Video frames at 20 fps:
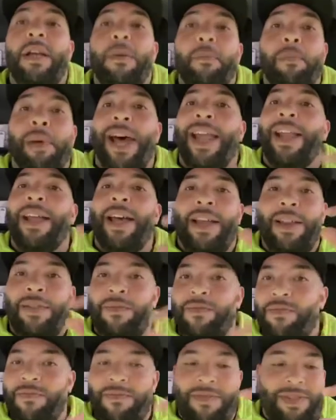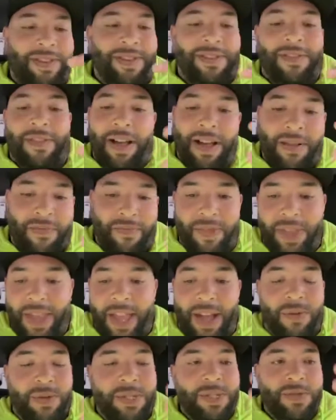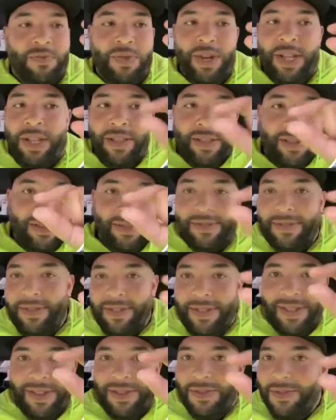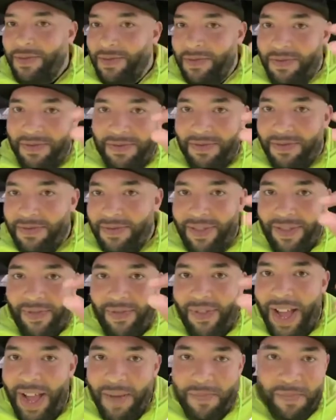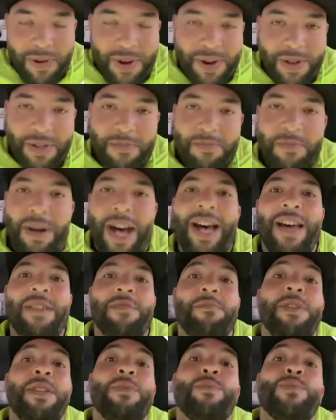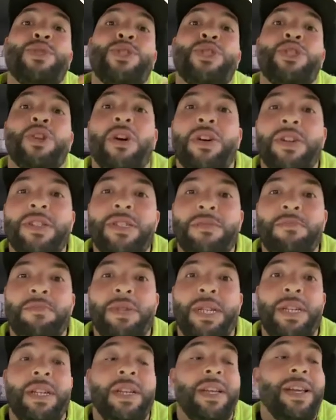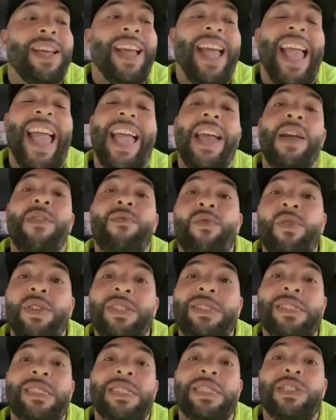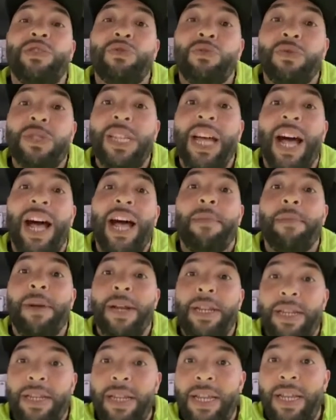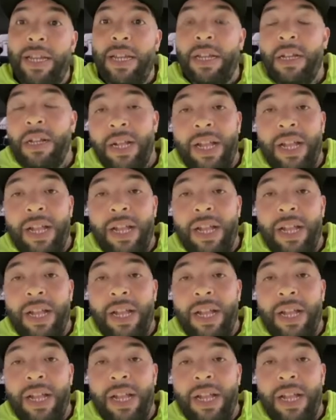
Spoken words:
But I wasn't reading the little fine print on the bottom, and it was charging me every single time I did it.